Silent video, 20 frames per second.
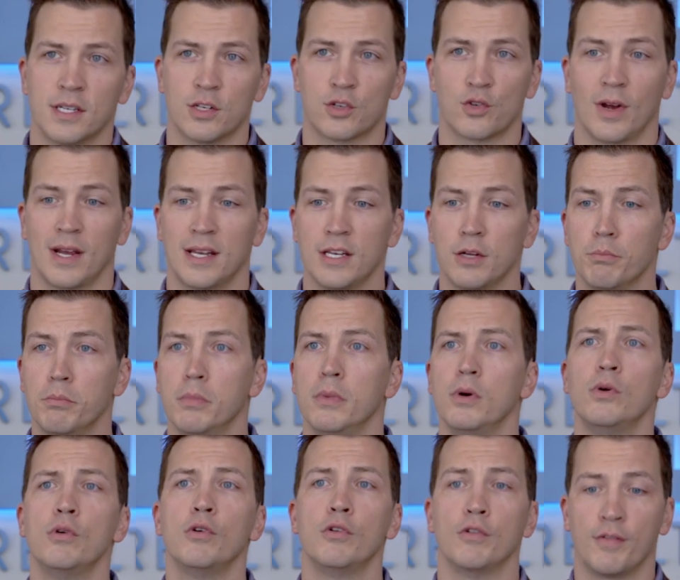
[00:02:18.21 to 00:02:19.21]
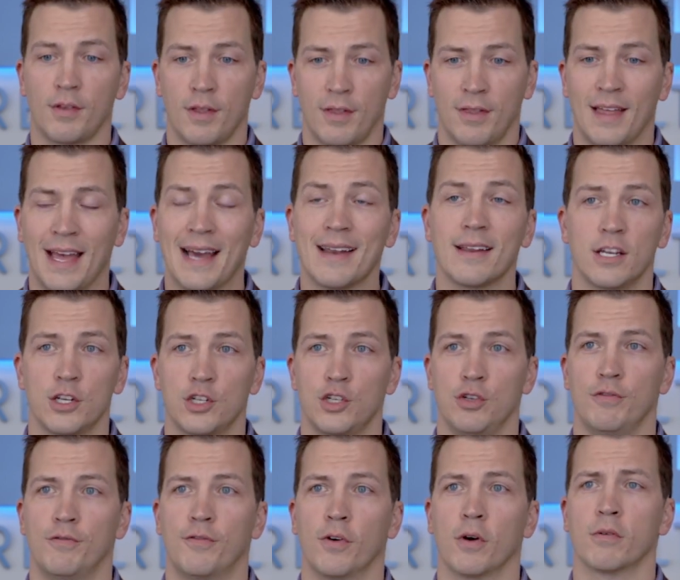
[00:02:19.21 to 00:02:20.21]
and trying to move that issue
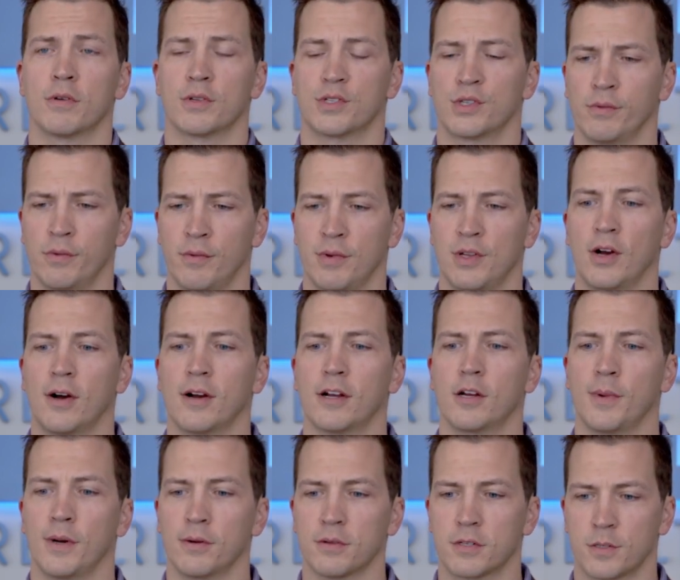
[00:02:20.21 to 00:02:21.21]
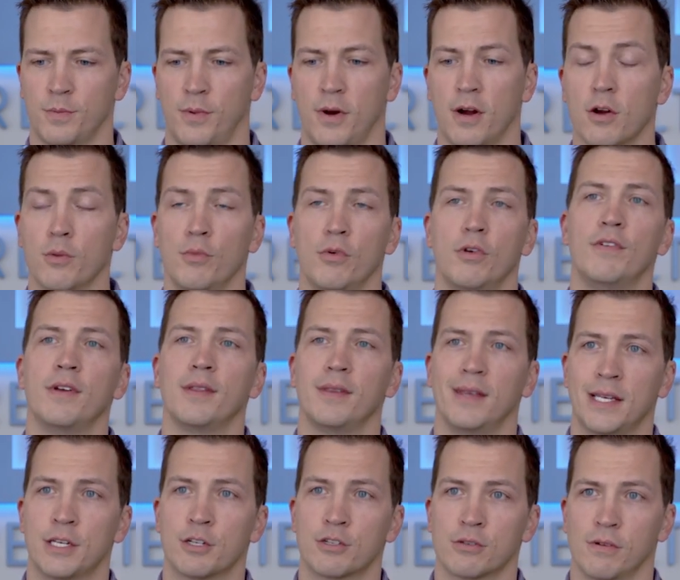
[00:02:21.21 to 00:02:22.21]
forward. So when we talk about SPAAR moving the
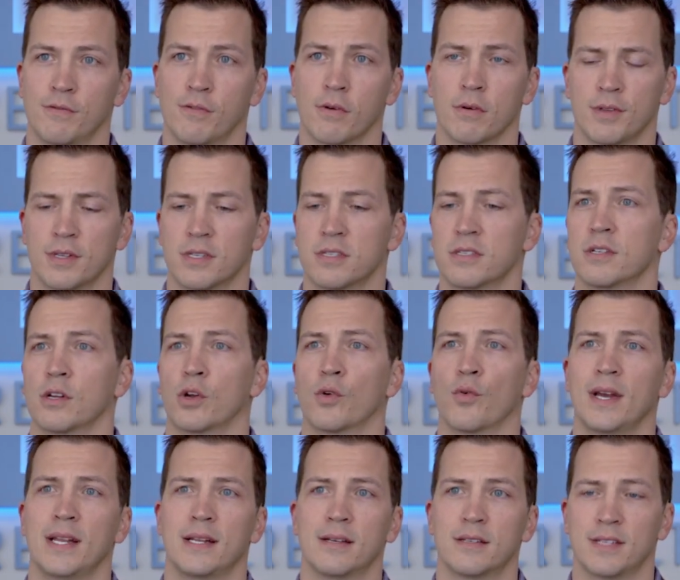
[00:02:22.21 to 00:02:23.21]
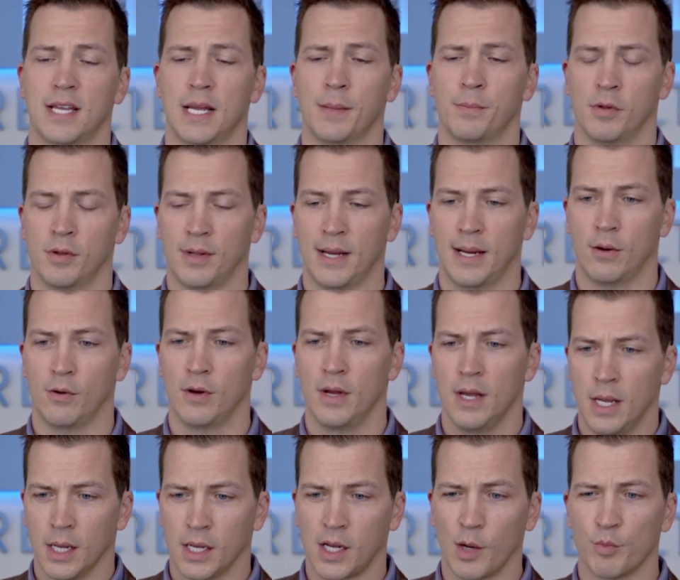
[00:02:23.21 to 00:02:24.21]
industry forward, this is a great example on how
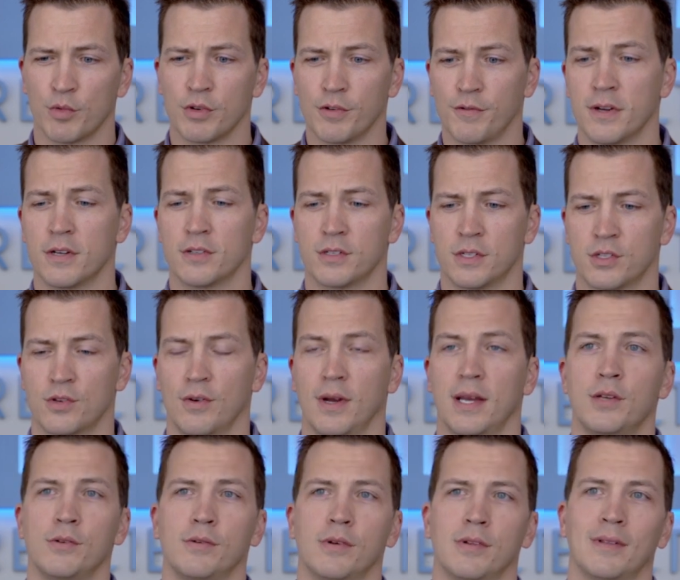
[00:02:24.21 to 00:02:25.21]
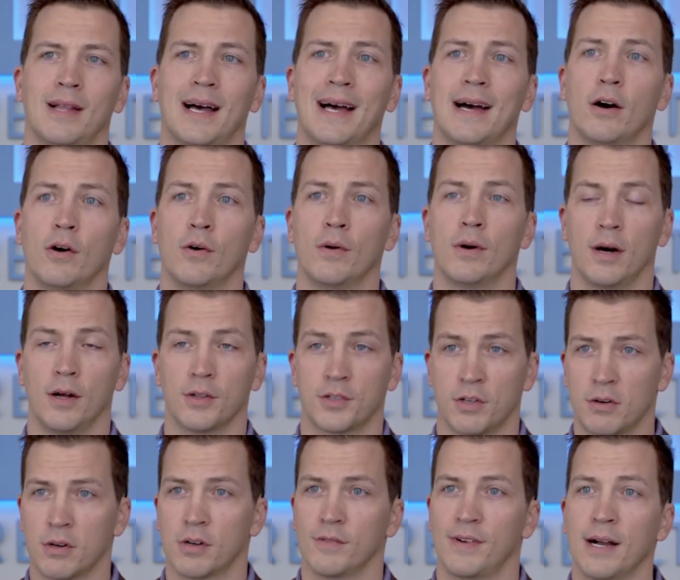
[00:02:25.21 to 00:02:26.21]
Government Affairs is trying to allow
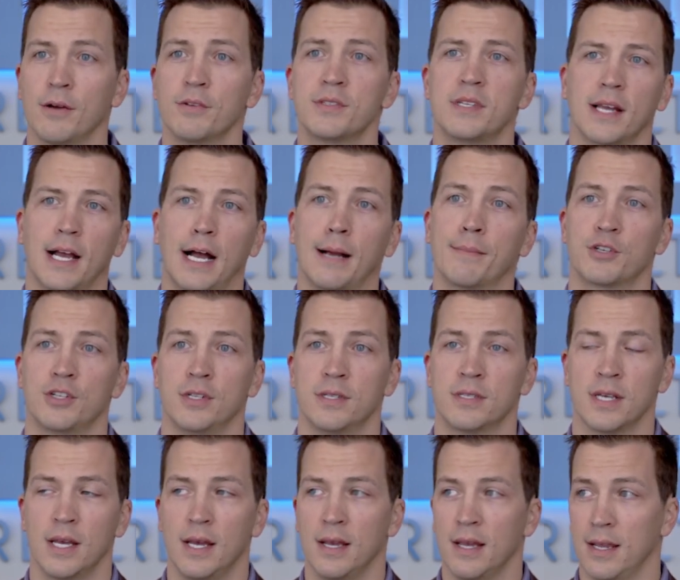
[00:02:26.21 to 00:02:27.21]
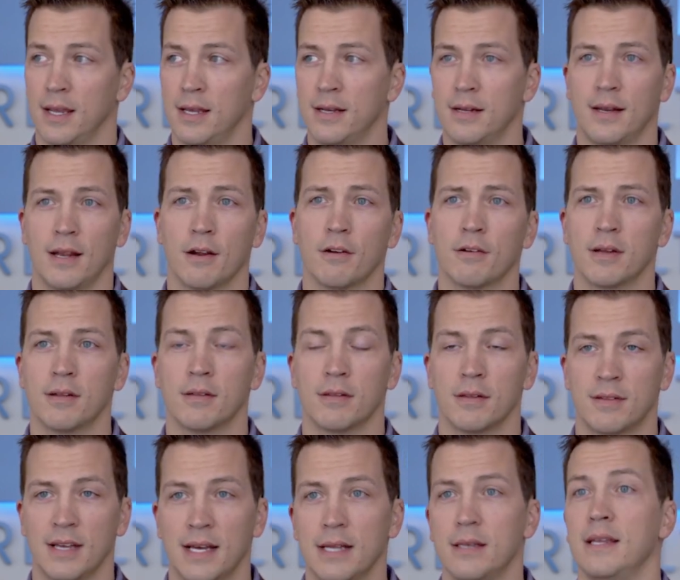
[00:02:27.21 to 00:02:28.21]
alternative housing options in an area
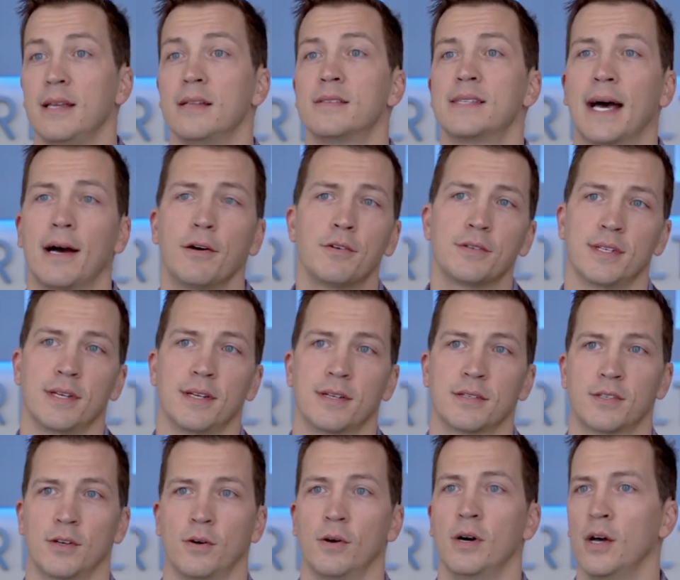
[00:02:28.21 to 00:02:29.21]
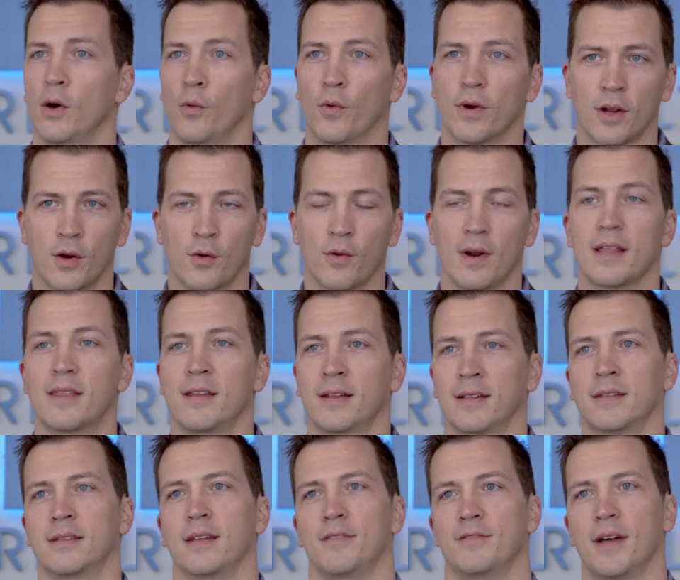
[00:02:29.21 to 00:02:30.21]
that needs housing. So what a great thing
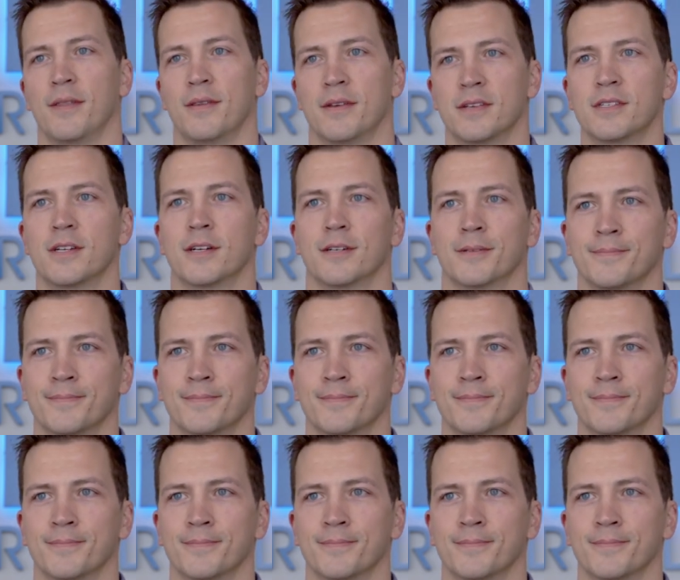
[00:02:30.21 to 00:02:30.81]
that they've done this year.